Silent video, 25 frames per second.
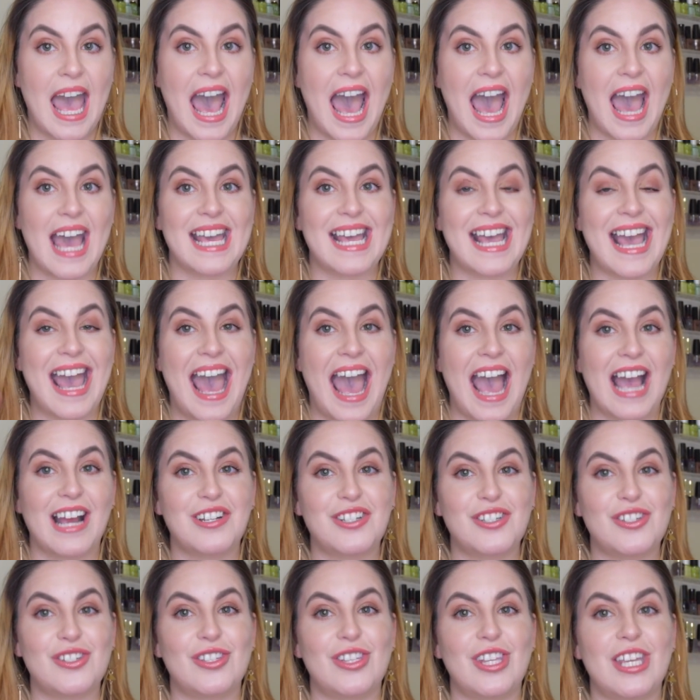I
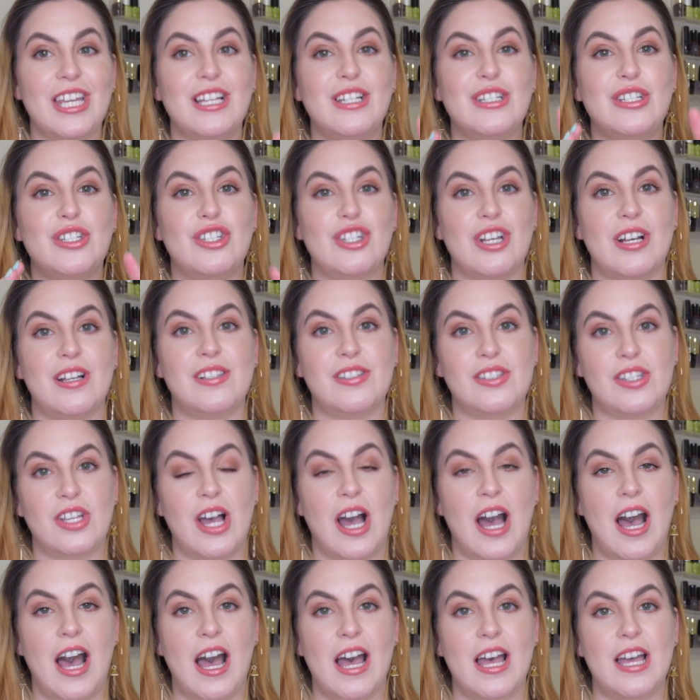actually just
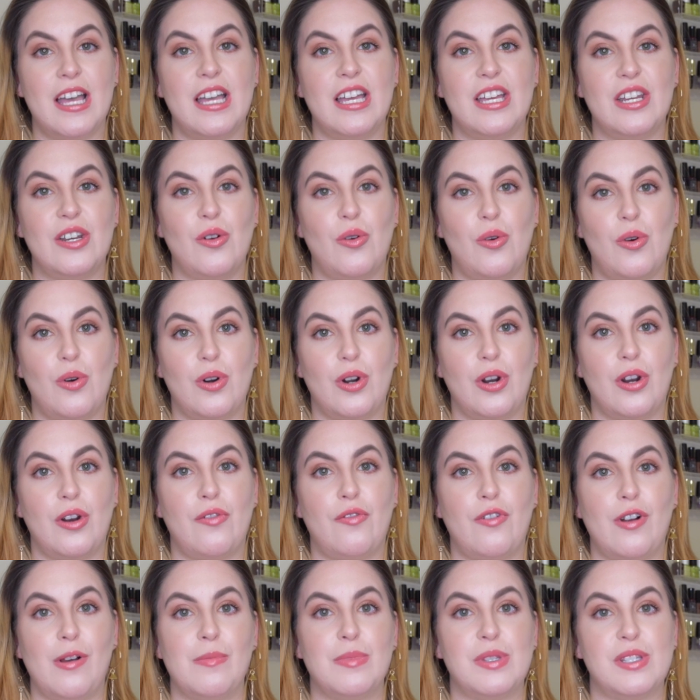got an order
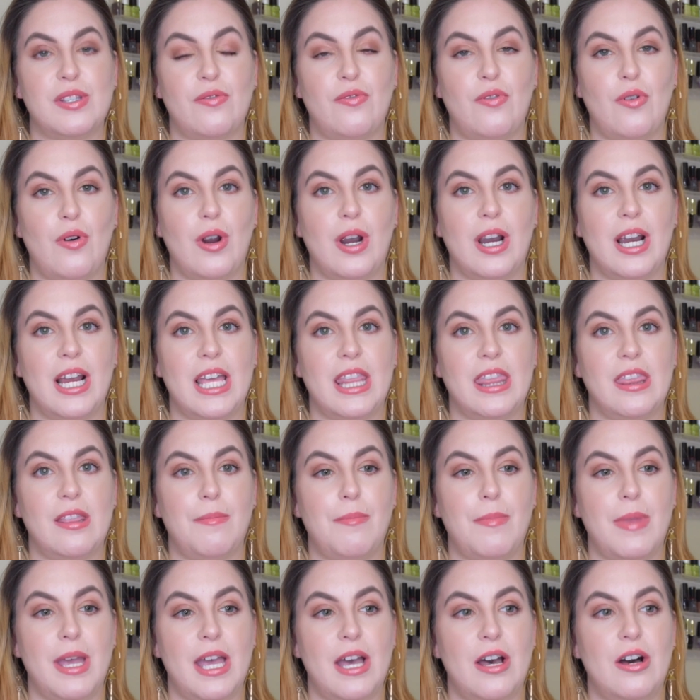from Sephora in the
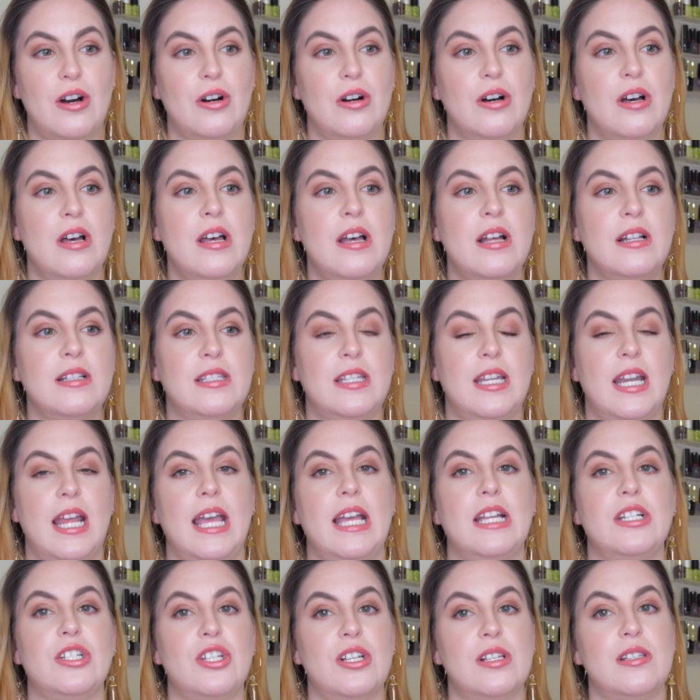mail
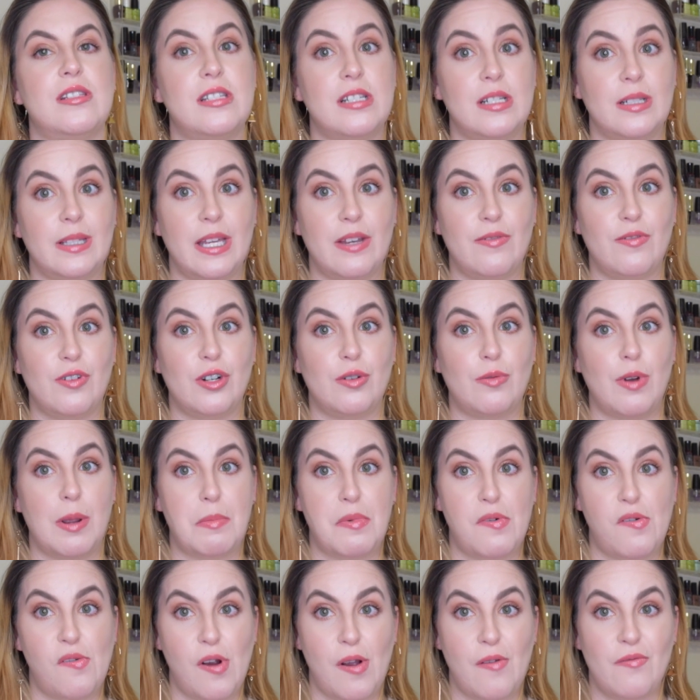today, just delivered right
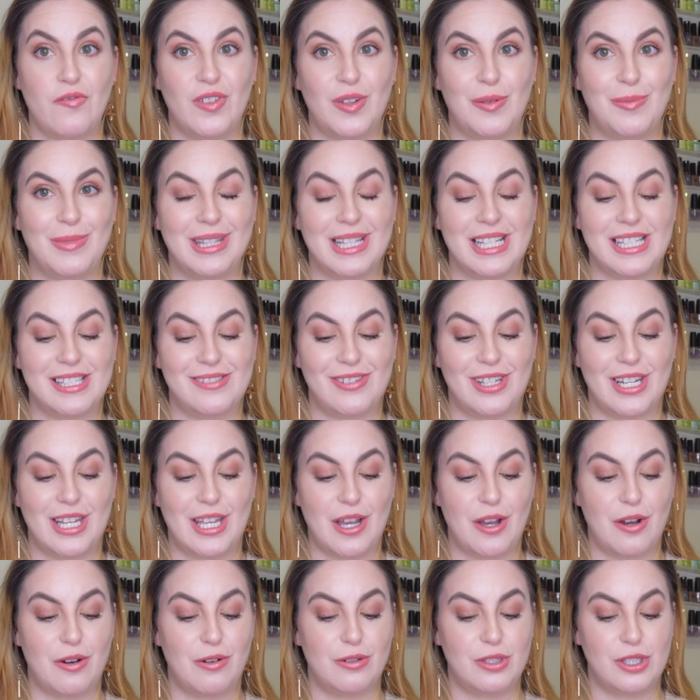before I'm filming this
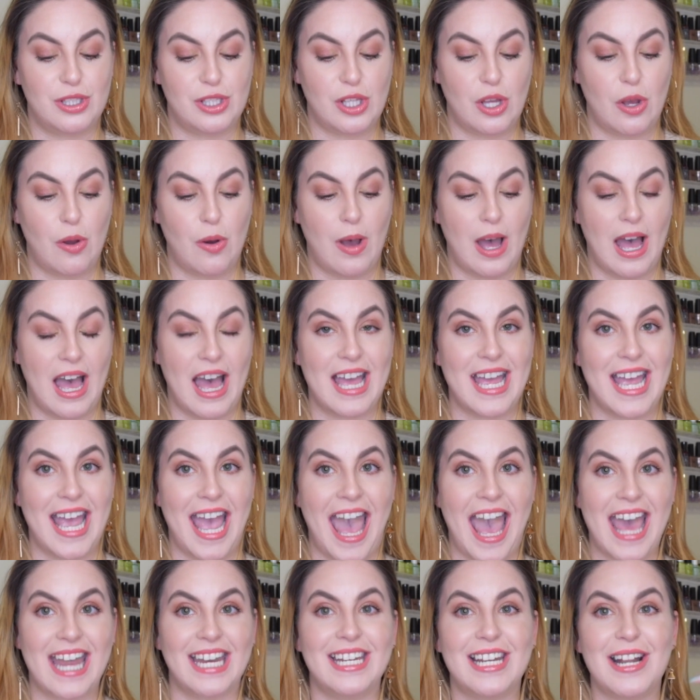video. So I
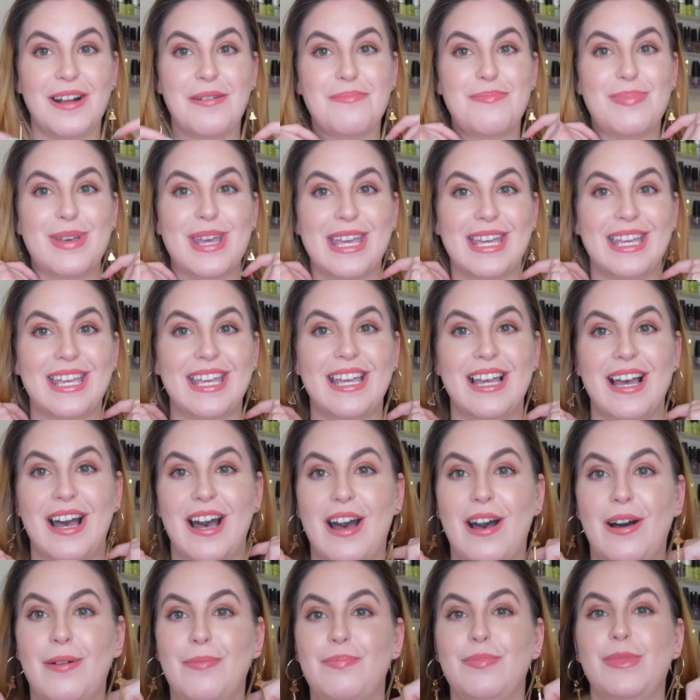ended up picking
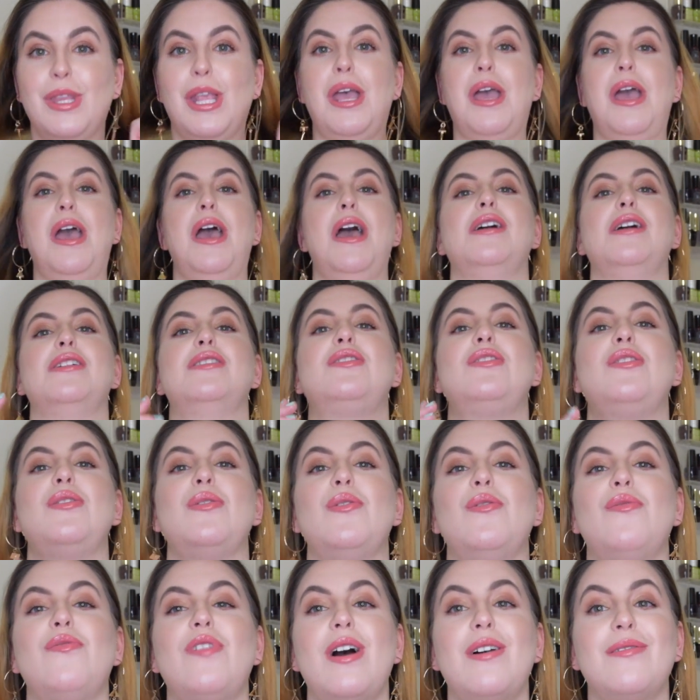up
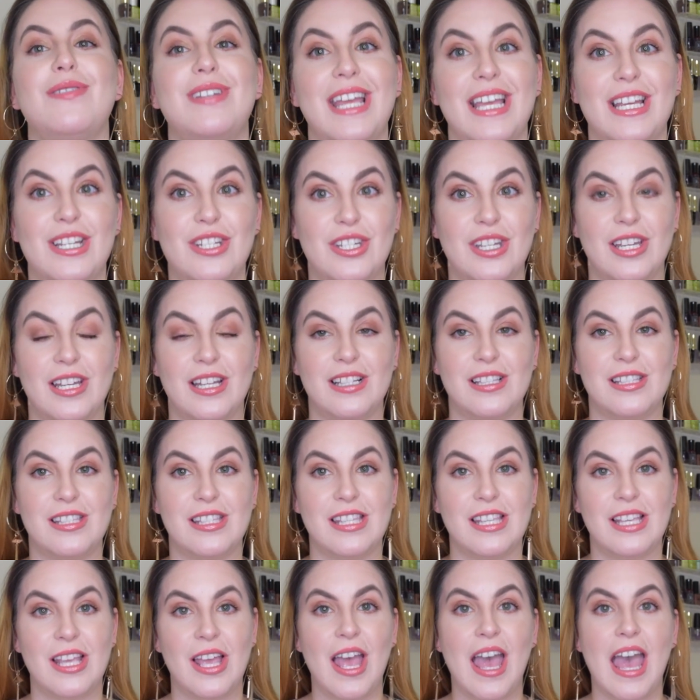two
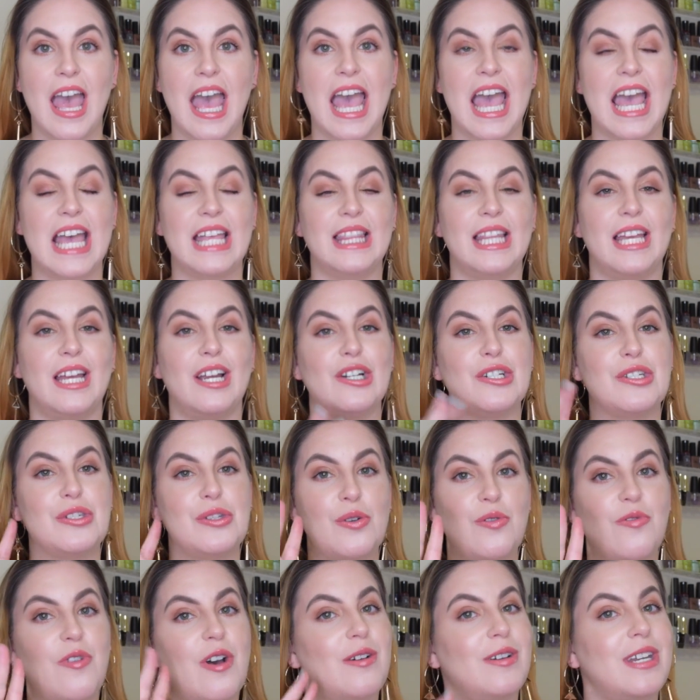foundations, and there are
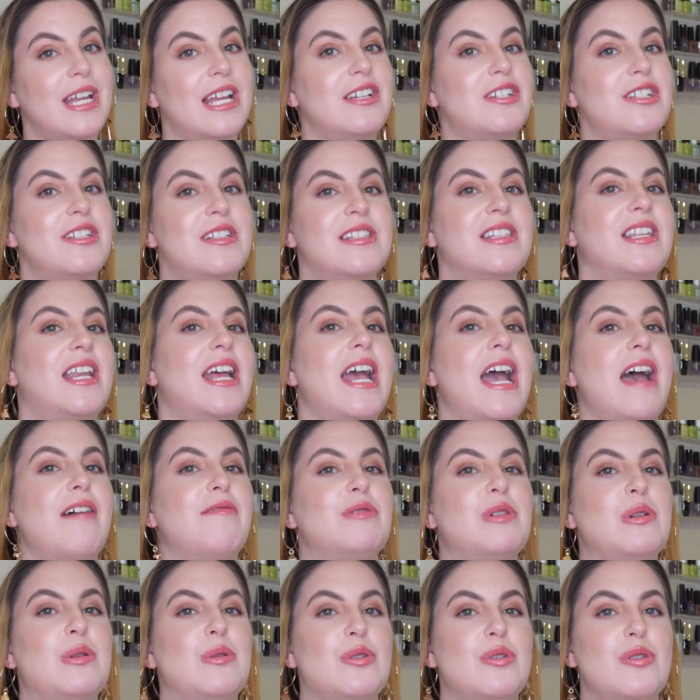two foundations that I
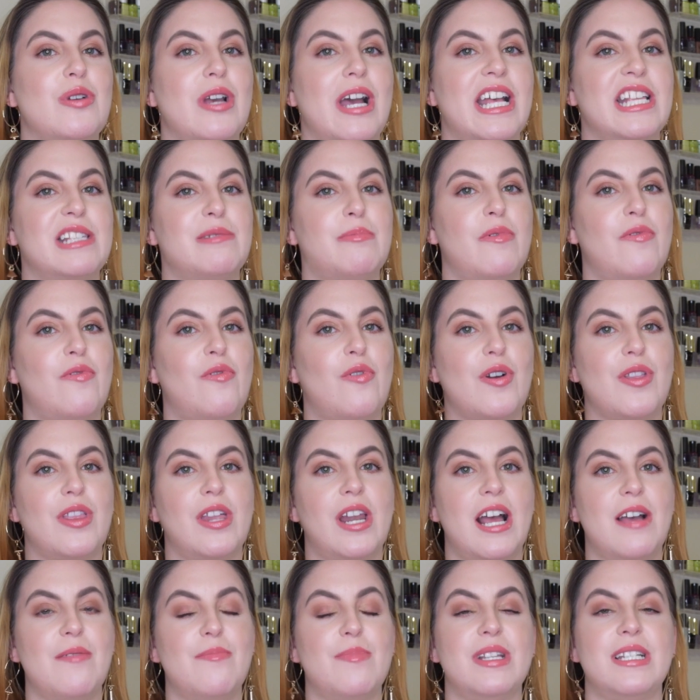have told you guys before that
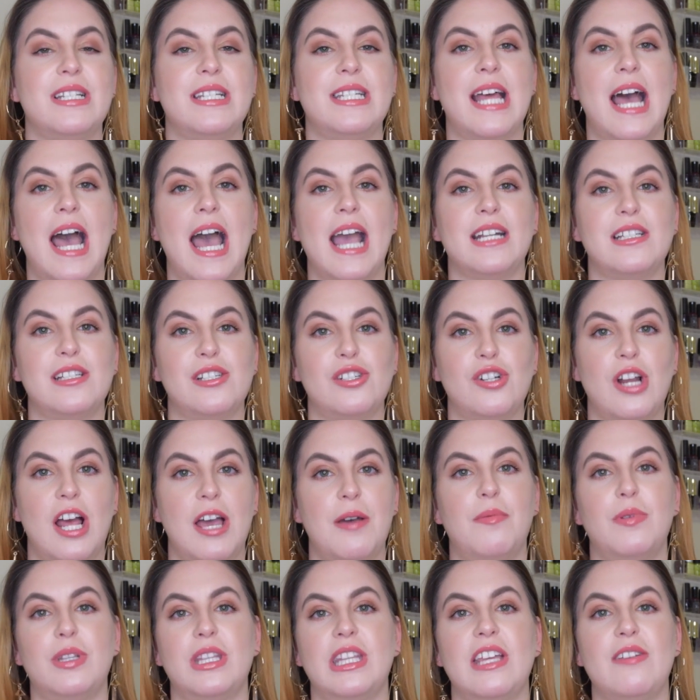I've been dying to
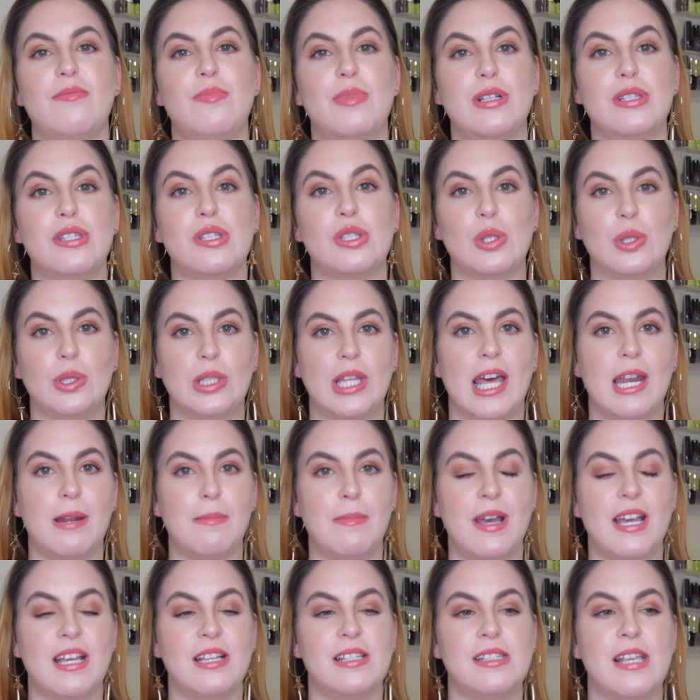try, but they've been sold out of
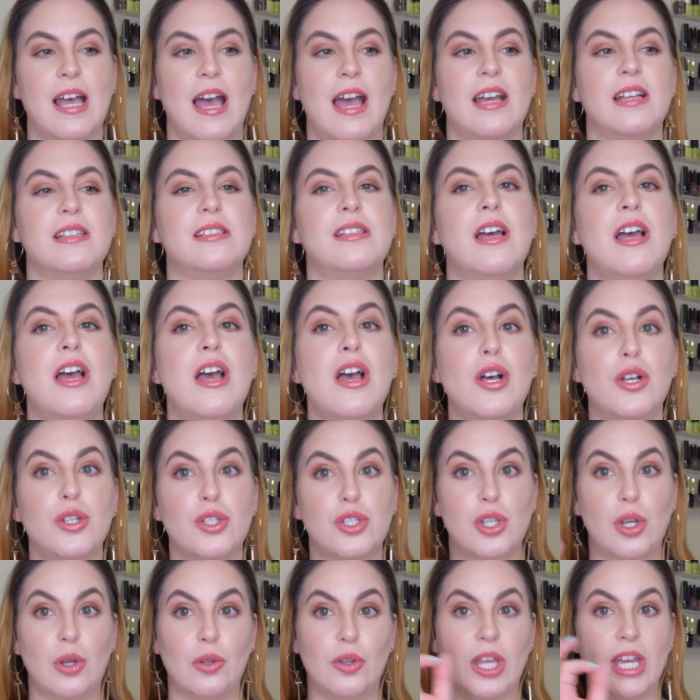my size.
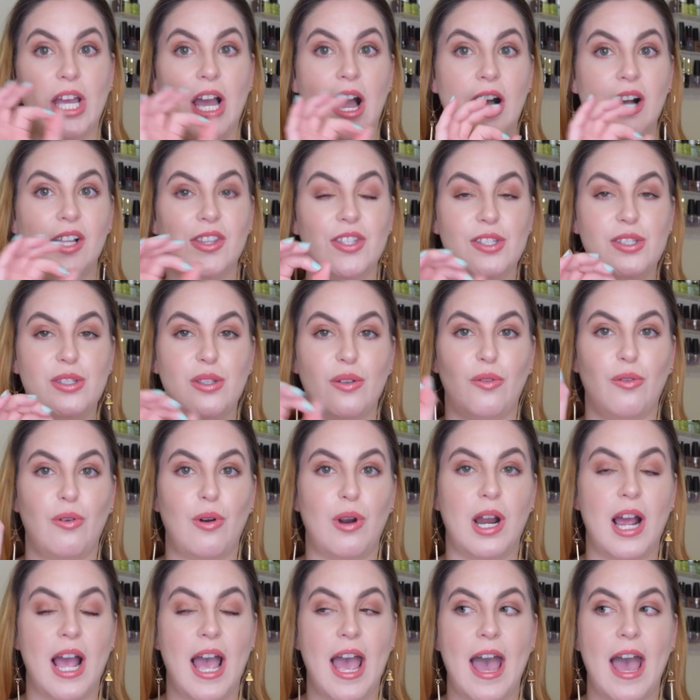So like on the Sephora